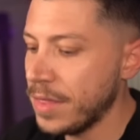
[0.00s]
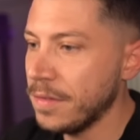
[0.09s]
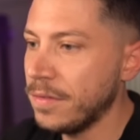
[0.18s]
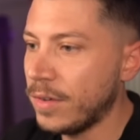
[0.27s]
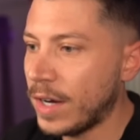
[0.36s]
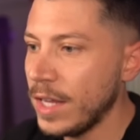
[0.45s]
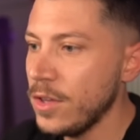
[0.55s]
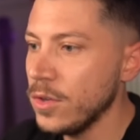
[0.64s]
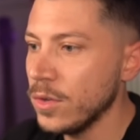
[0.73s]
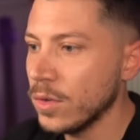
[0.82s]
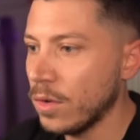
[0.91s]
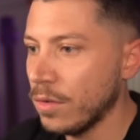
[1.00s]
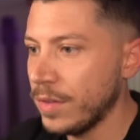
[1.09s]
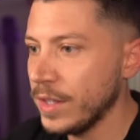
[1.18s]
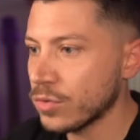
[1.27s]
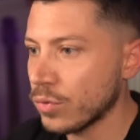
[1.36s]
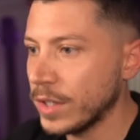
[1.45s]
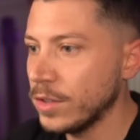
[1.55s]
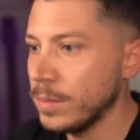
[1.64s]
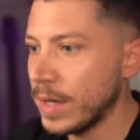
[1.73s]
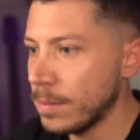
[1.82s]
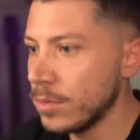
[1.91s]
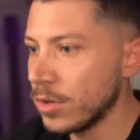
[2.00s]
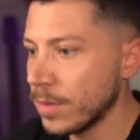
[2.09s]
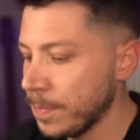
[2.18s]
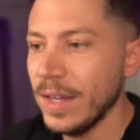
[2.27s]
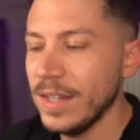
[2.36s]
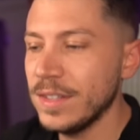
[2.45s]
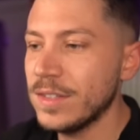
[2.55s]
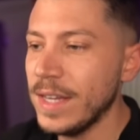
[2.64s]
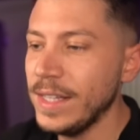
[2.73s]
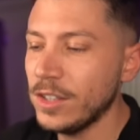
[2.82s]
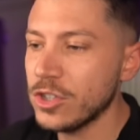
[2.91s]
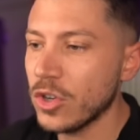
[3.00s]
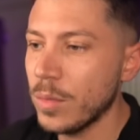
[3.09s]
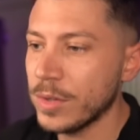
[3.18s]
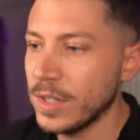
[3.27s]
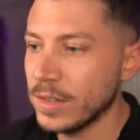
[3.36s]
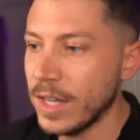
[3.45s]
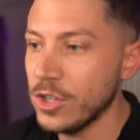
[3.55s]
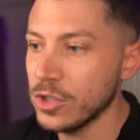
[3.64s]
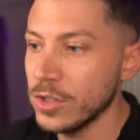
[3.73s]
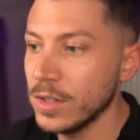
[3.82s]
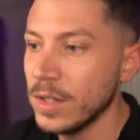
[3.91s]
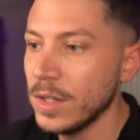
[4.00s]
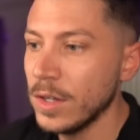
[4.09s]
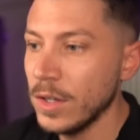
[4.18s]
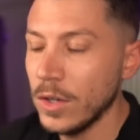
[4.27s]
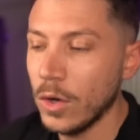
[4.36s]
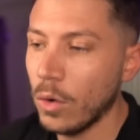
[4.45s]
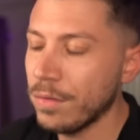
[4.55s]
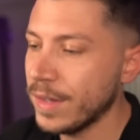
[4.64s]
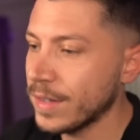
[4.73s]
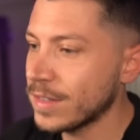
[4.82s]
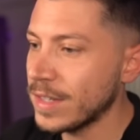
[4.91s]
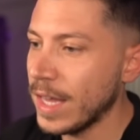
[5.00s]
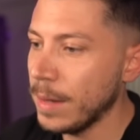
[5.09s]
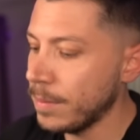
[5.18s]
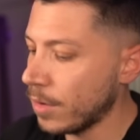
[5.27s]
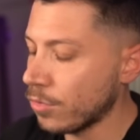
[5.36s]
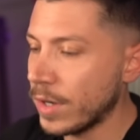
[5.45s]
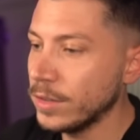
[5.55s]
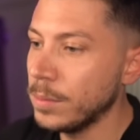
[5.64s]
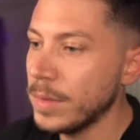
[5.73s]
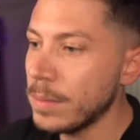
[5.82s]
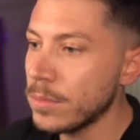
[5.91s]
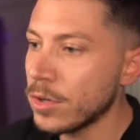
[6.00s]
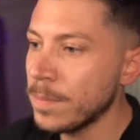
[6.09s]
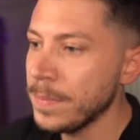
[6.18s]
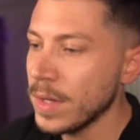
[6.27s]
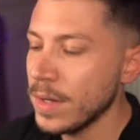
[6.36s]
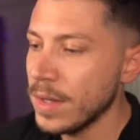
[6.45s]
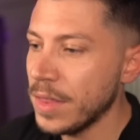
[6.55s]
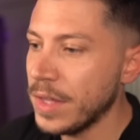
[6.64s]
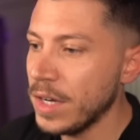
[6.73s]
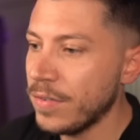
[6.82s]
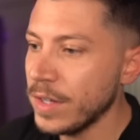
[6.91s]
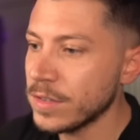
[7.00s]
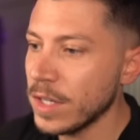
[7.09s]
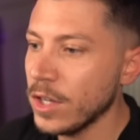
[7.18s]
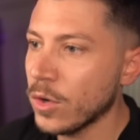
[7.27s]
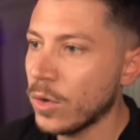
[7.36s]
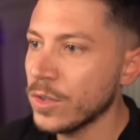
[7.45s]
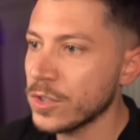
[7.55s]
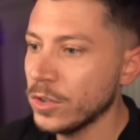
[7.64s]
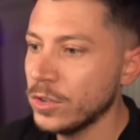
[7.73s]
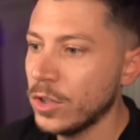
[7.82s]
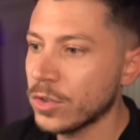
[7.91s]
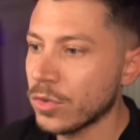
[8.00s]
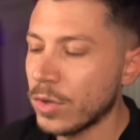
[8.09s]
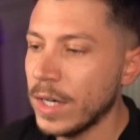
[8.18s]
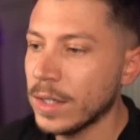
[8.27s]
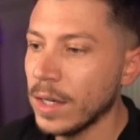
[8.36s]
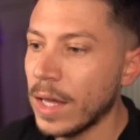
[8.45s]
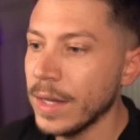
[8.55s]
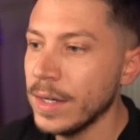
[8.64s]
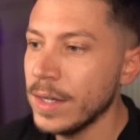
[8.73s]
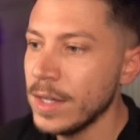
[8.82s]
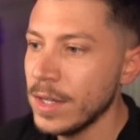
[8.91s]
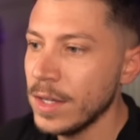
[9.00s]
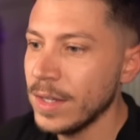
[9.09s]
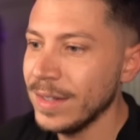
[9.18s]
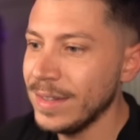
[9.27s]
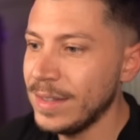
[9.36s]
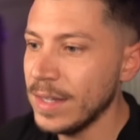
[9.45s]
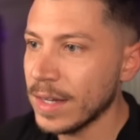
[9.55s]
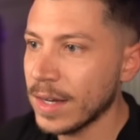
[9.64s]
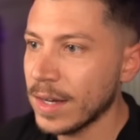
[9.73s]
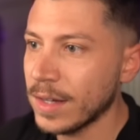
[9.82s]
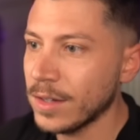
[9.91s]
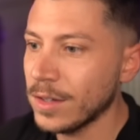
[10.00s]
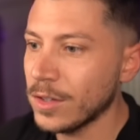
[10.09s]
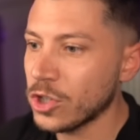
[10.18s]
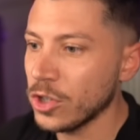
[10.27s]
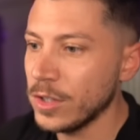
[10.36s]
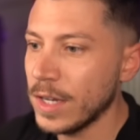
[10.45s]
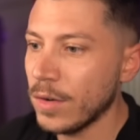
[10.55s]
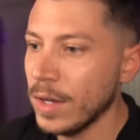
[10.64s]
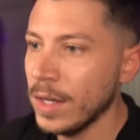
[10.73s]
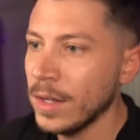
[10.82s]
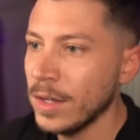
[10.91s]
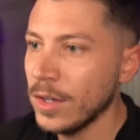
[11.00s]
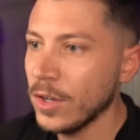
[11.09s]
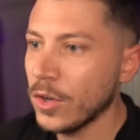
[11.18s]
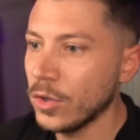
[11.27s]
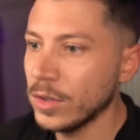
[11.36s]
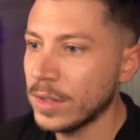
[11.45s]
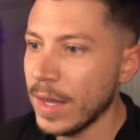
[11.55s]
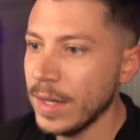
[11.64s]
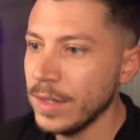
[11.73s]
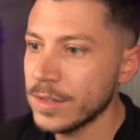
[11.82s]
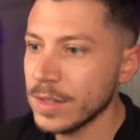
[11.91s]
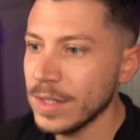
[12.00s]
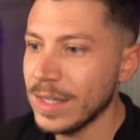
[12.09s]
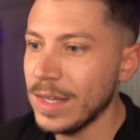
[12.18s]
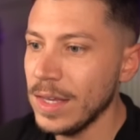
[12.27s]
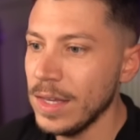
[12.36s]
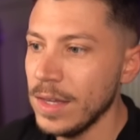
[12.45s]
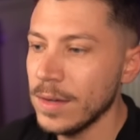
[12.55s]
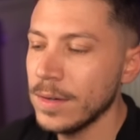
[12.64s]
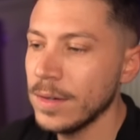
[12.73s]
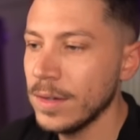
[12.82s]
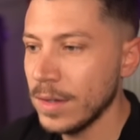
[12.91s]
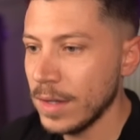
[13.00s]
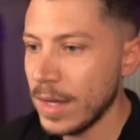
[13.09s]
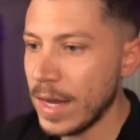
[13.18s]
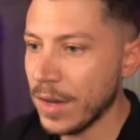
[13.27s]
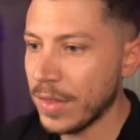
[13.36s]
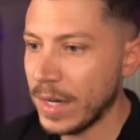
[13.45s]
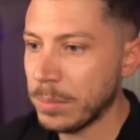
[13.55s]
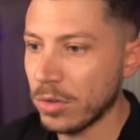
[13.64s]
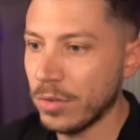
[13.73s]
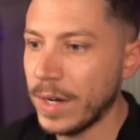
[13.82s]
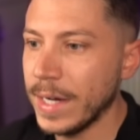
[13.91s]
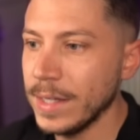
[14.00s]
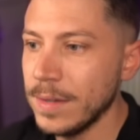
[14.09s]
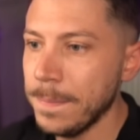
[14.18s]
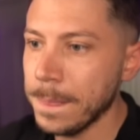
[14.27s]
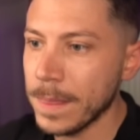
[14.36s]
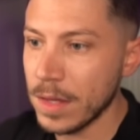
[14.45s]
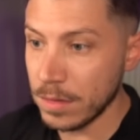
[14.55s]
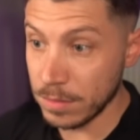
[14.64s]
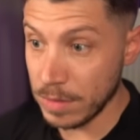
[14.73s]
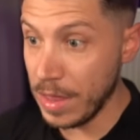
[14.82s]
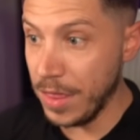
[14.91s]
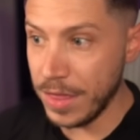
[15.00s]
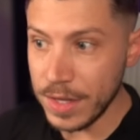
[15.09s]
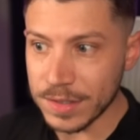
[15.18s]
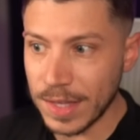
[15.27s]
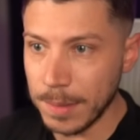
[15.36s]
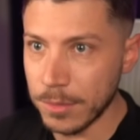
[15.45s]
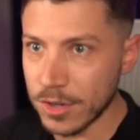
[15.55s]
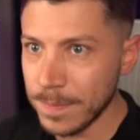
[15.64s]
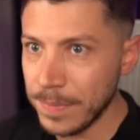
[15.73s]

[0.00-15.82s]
value of this random number is its integer representation of that same random number, then if I say console.writeLine dictionary contains key, and then I provide this number,